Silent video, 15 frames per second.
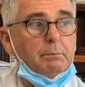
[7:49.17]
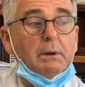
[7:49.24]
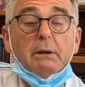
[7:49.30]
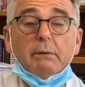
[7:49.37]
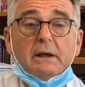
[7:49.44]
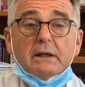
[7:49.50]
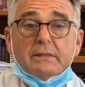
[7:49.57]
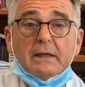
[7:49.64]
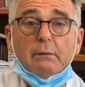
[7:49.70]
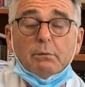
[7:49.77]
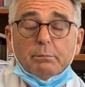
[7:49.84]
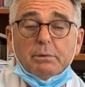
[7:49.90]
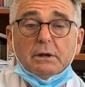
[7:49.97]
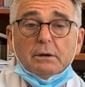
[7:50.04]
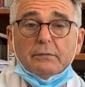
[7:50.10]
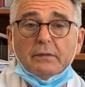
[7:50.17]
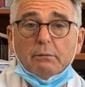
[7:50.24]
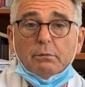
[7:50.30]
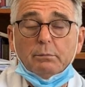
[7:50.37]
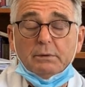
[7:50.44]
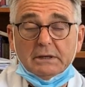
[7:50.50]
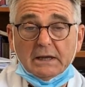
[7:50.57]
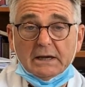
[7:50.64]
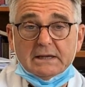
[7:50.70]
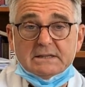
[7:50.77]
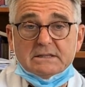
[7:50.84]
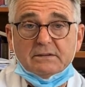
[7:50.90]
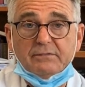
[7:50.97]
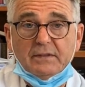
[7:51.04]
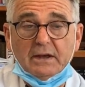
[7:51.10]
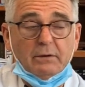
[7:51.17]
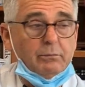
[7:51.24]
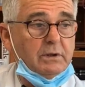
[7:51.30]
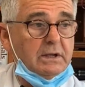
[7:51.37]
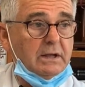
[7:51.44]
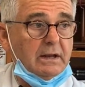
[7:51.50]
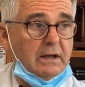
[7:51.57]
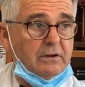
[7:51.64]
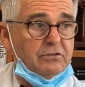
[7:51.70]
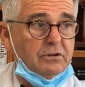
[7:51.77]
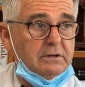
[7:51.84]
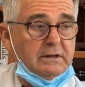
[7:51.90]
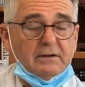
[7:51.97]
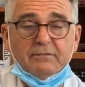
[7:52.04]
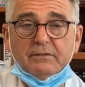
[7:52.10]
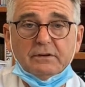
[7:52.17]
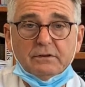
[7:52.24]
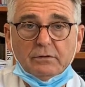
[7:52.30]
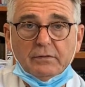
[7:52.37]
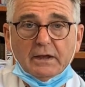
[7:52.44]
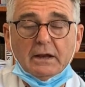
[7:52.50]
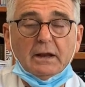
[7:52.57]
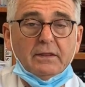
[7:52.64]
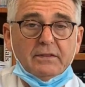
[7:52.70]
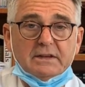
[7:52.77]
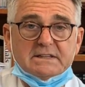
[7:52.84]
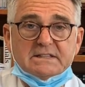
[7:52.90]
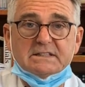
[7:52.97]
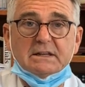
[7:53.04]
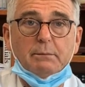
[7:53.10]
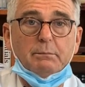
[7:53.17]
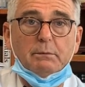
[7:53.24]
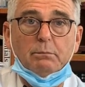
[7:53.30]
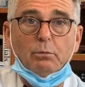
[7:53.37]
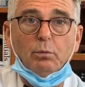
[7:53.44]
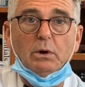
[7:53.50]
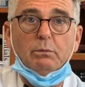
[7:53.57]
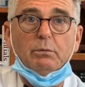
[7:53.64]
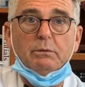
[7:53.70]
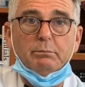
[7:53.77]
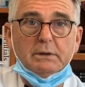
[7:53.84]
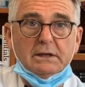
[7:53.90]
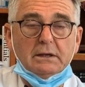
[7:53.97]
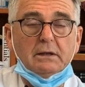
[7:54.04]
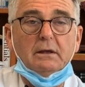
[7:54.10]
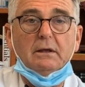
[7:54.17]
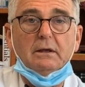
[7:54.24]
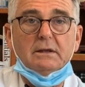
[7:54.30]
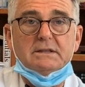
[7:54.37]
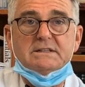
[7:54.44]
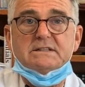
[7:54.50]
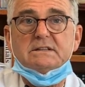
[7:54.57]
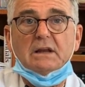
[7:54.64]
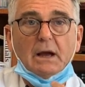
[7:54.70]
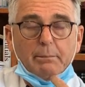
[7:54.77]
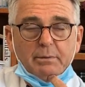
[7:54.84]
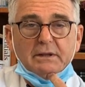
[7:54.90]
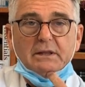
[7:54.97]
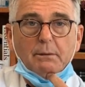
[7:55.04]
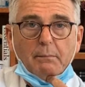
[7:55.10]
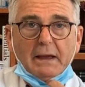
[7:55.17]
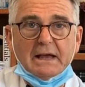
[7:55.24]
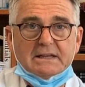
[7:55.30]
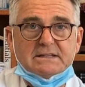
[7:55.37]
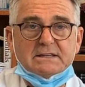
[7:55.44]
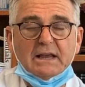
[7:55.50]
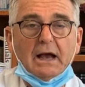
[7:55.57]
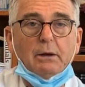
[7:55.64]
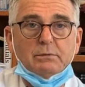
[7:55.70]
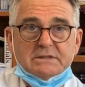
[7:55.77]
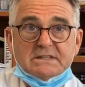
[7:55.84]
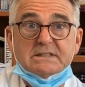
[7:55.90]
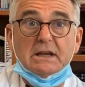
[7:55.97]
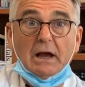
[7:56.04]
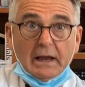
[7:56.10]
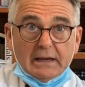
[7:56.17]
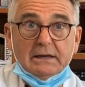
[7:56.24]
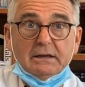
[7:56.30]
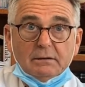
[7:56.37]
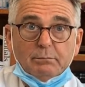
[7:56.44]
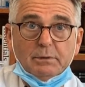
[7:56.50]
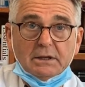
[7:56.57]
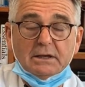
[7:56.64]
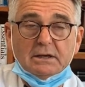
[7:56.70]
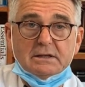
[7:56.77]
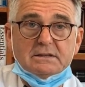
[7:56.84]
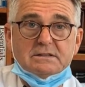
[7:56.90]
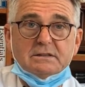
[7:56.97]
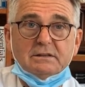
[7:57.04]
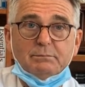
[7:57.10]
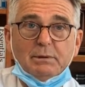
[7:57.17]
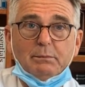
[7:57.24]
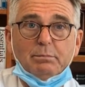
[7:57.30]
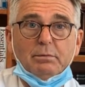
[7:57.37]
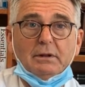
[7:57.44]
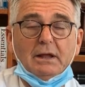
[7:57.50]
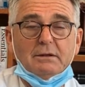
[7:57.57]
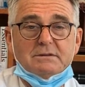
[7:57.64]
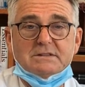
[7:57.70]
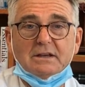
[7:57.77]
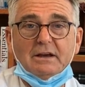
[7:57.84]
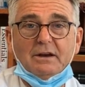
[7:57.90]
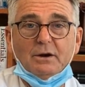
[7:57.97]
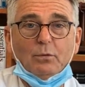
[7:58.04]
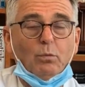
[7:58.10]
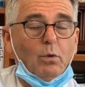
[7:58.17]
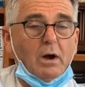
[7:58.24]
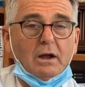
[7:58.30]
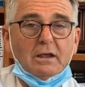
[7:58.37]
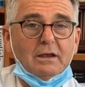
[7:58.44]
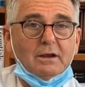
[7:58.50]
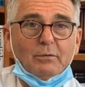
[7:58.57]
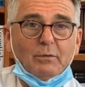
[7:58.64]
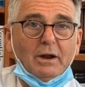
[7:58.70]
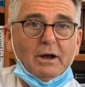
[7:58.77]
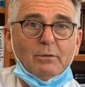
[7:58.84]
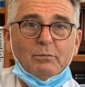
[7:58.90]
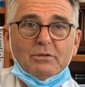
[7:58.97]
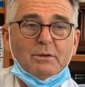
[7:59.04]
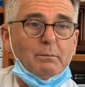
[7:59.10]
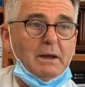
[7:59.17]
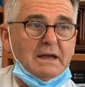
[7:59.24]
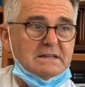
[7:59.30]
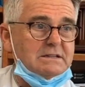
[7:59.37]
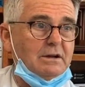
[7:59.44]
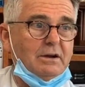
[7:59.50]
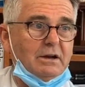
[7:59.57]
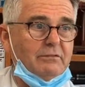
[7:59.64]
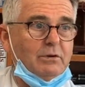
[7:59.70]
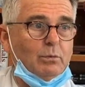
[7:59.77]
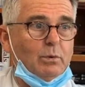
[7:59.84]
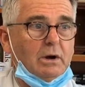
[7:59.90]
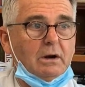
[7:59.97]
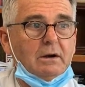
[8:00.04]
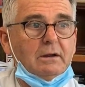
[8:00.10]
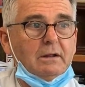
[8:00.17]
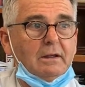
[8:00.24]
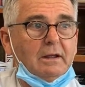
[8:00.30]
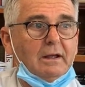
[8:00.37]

anyway, that would be nice if we could actually definitely do that. I think step number 1 would be stopping the mask outside, because people outside are walking around with a mask on everywhere.